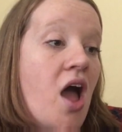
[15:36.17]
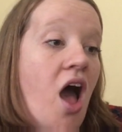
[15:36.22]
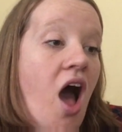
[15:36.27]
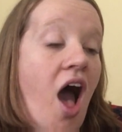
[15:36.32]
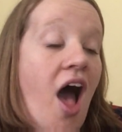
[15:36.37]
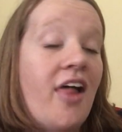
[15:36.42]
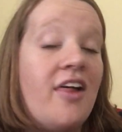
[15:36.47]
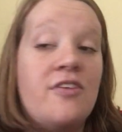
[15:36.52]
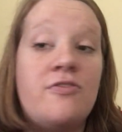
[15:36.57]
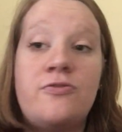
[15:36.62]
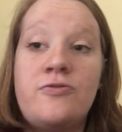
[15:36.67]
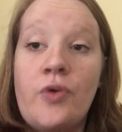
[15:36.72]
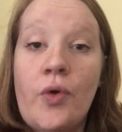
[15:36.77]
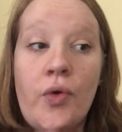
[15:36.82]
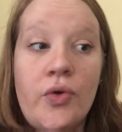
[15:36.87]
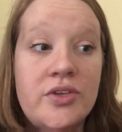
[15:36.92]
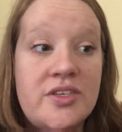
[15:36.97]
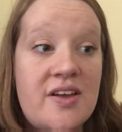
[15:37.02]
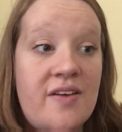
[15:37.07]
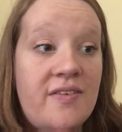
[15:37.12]
I'll have
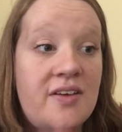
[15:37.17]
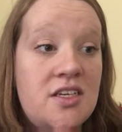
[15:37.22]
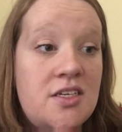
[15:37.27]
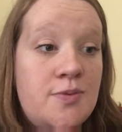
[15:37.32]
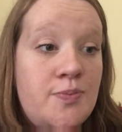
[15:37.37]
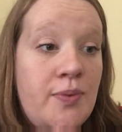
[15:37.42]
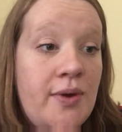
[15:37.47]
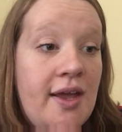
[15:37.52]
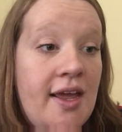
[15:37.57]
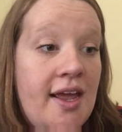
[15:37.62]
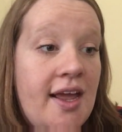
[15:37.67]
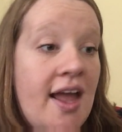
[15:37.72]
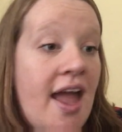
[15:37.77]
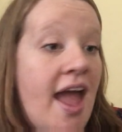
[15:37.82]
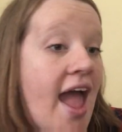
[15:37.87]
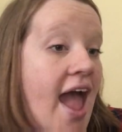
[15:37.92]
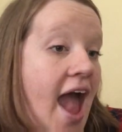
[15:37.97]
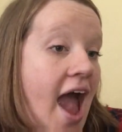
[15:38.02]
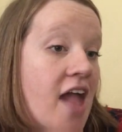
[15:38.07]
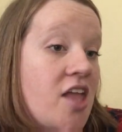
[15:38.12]
foals every spring,
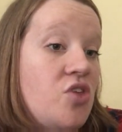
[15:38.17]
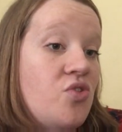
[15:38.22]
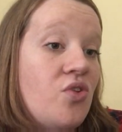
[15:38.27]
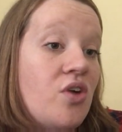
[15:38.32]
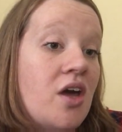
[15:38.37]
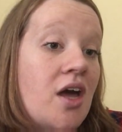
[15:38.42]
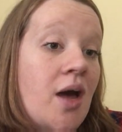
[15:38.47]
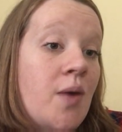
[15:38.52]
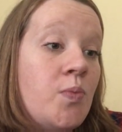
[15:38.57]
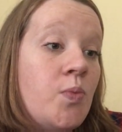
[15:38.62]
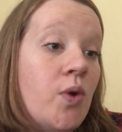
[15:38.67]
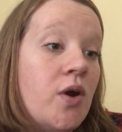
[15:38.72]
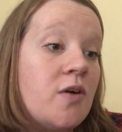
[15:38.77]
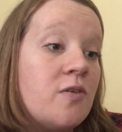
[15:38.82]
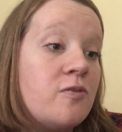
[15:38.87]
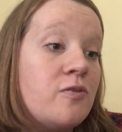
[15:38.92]
and you can come work